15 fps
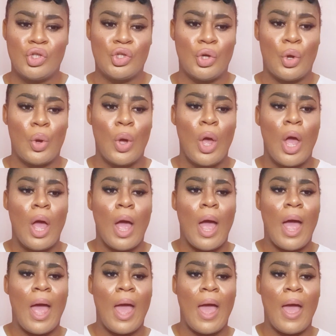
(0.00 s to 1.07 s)
to
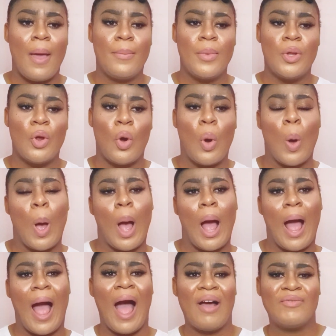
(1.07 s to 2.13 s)

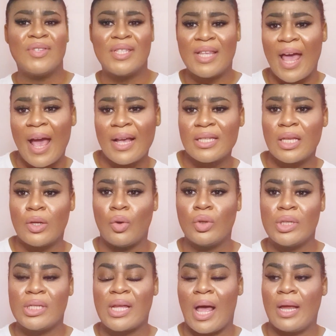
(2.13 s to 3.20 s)
have sex and all
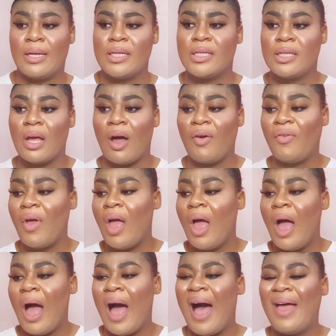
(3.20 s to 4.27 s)
this kind of stuff.
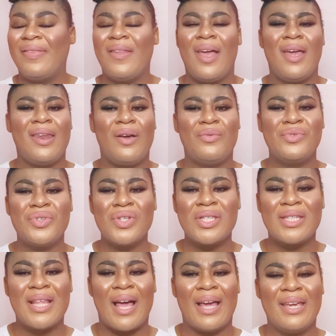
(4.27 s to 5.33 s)
And then I was
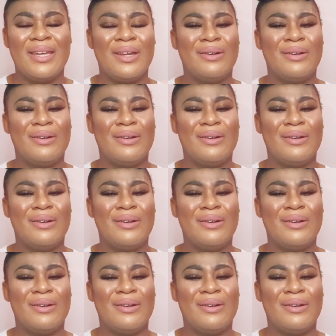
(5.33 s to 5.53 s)
just like,